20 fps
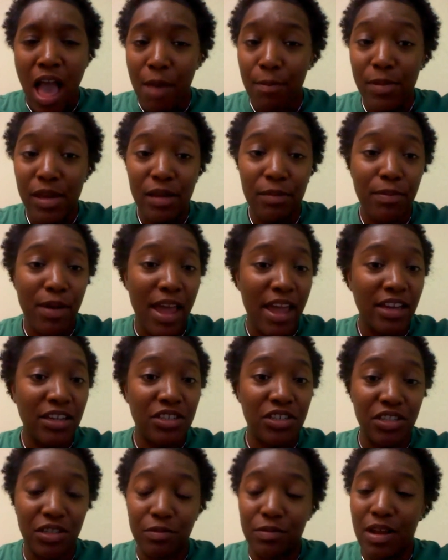I'm being
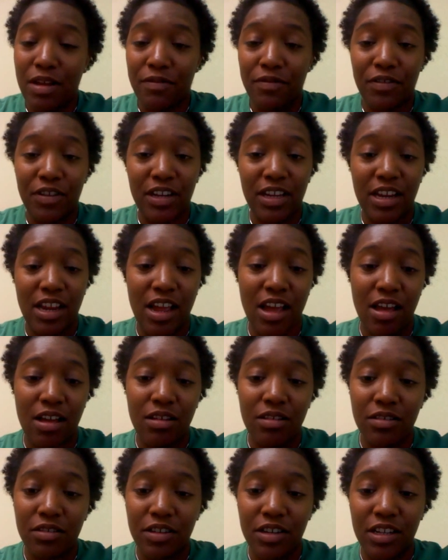patient. I'm not freaking
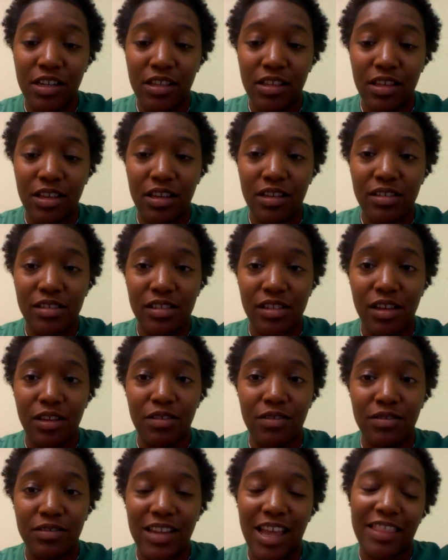out or anything.
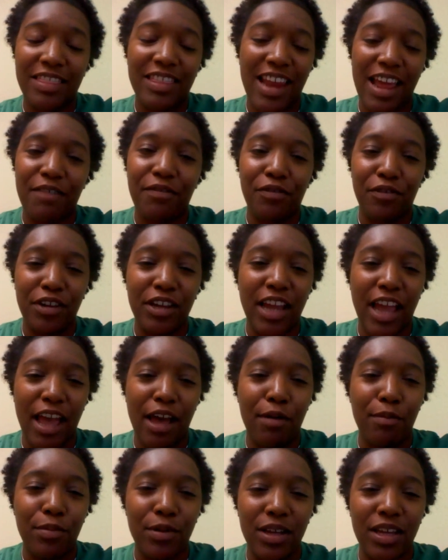So, not that I freak
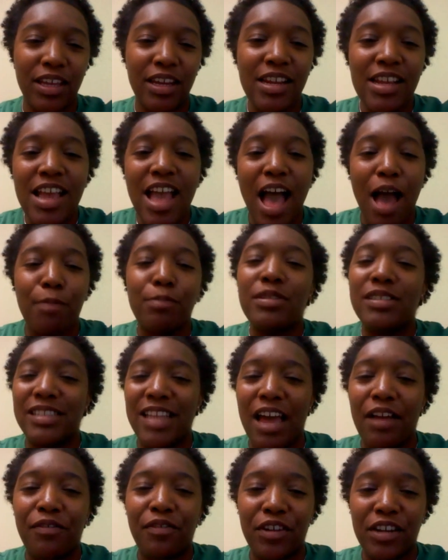out, but I'm just
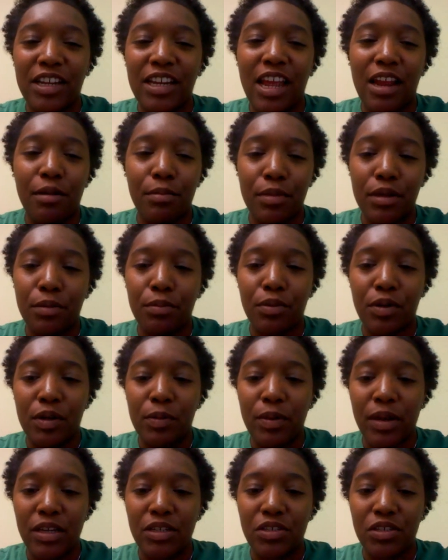not freaking out and being
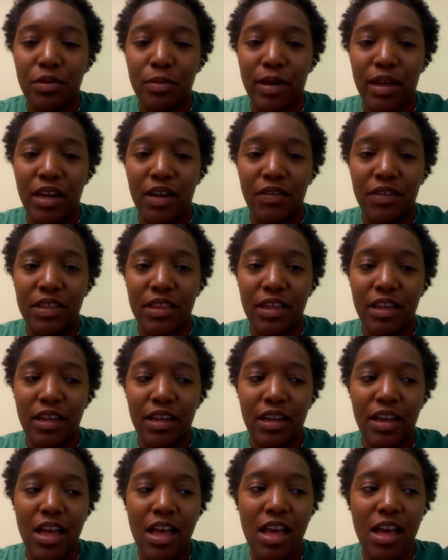pretty patient about
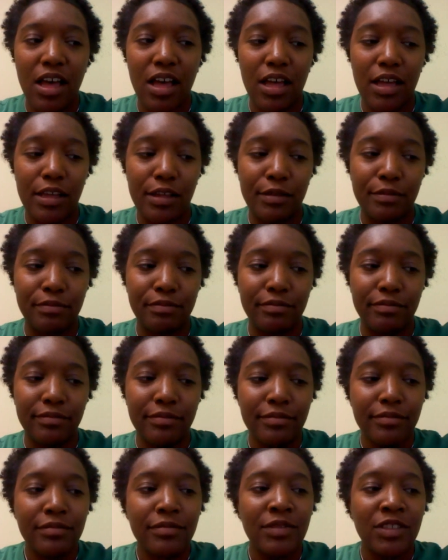everything.
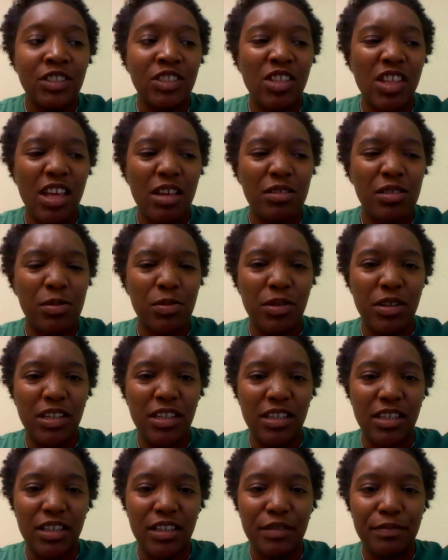So that was pretty
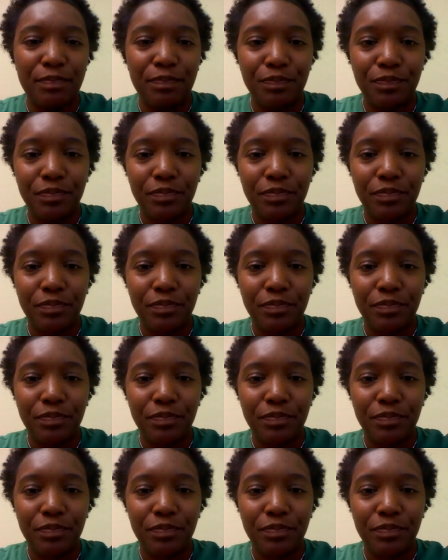good.